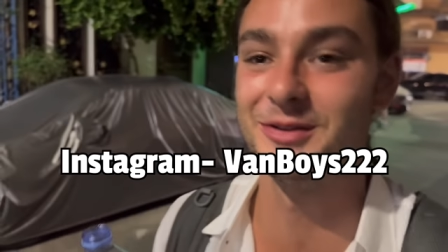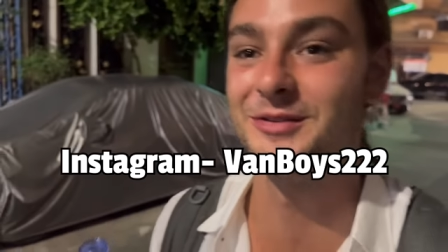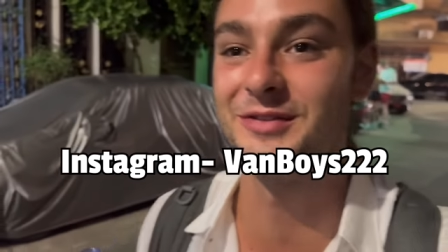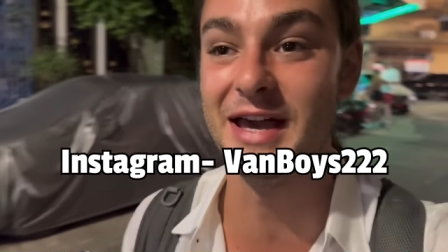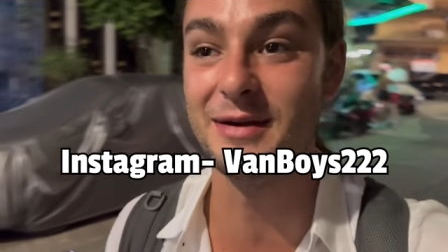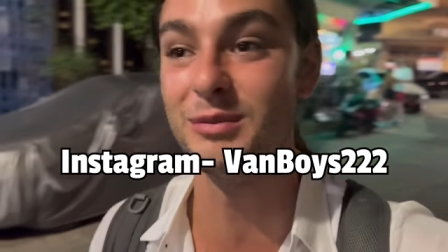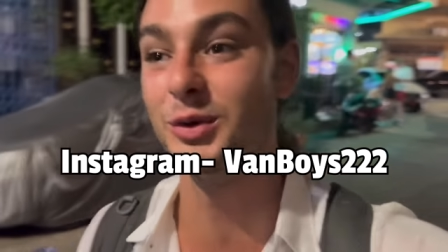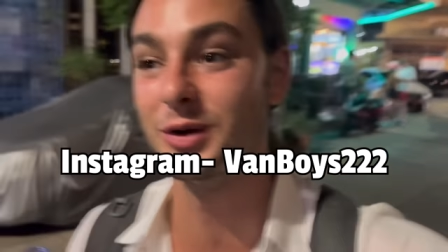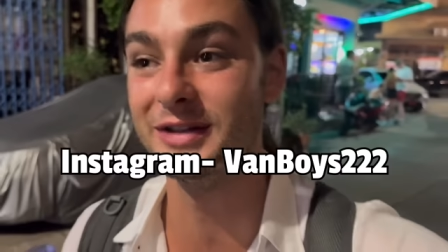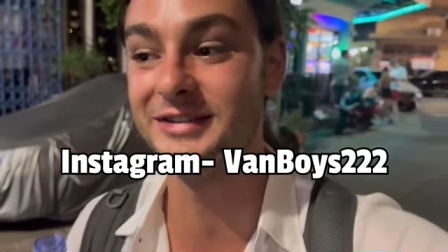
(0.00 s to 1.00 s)
The Van
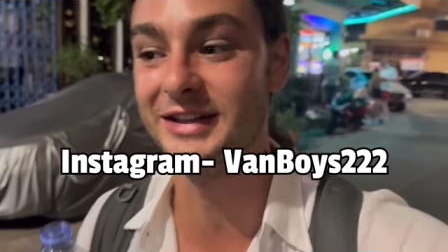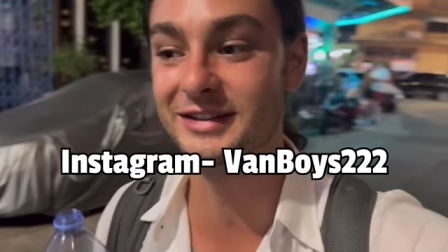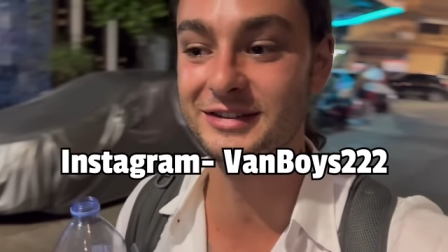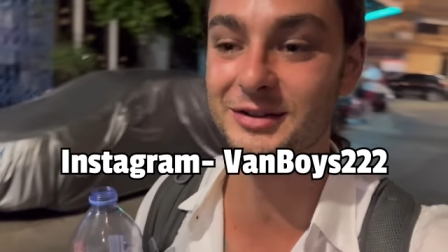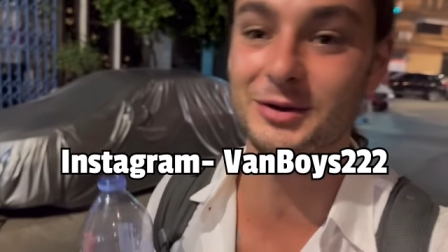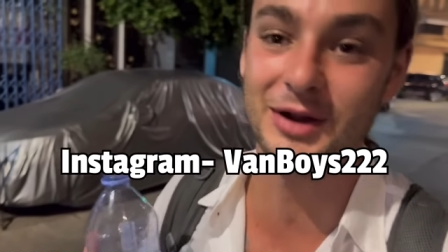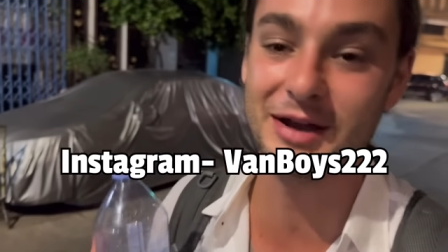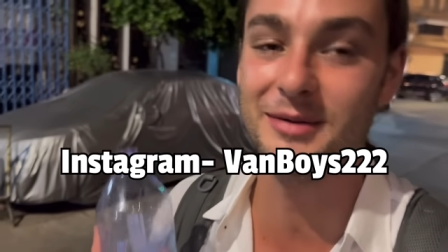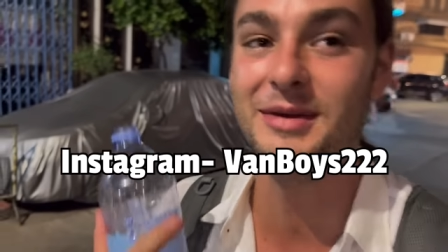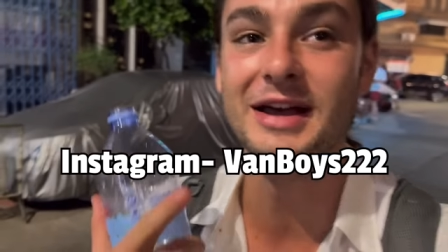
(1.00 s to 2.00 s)
Boys
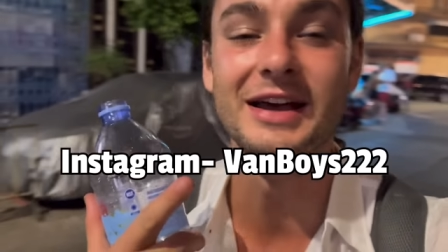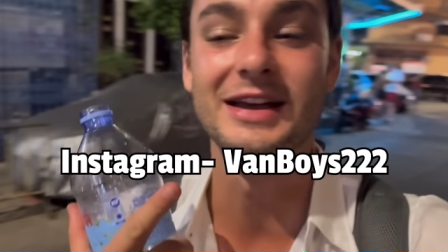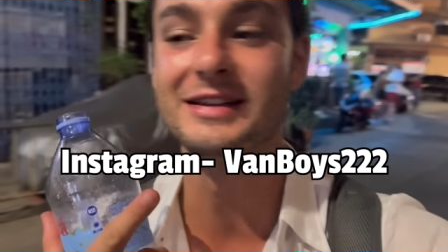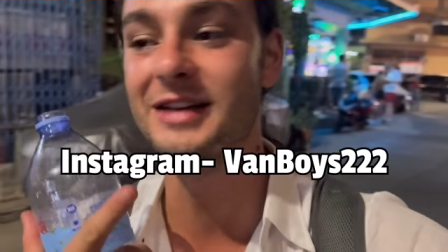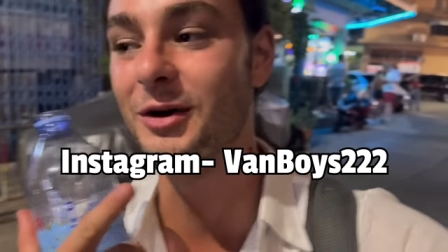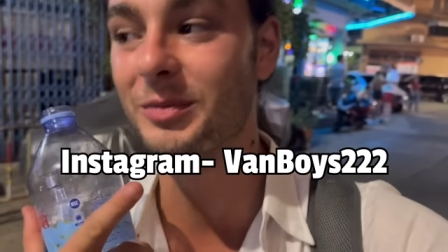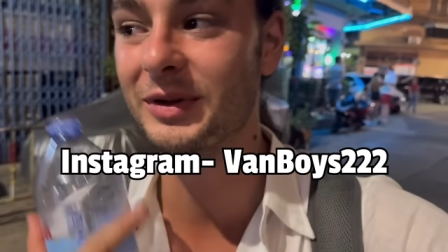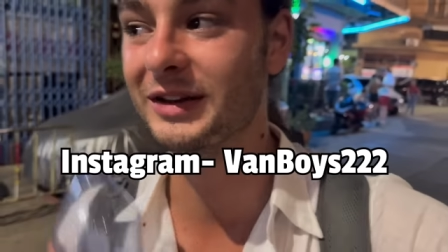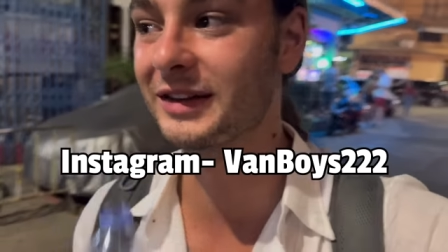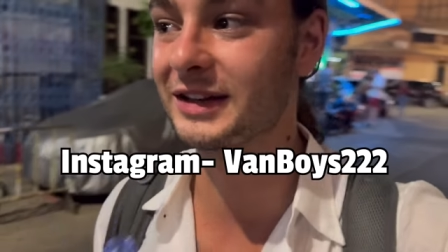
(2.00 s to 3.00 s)
Instagram is
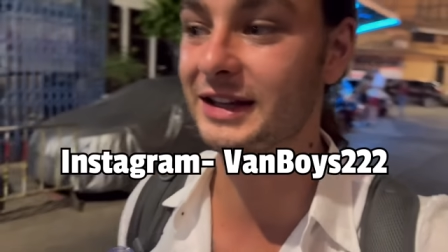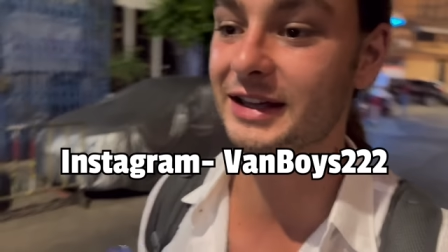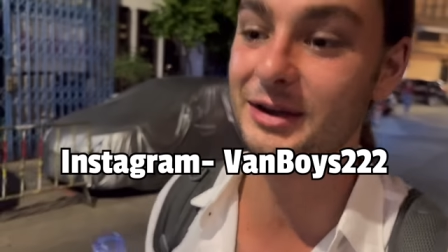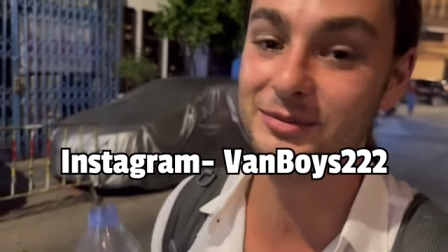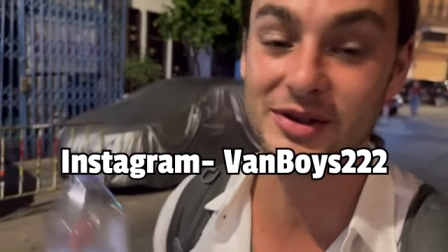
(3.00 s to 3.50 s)
open in the DMs.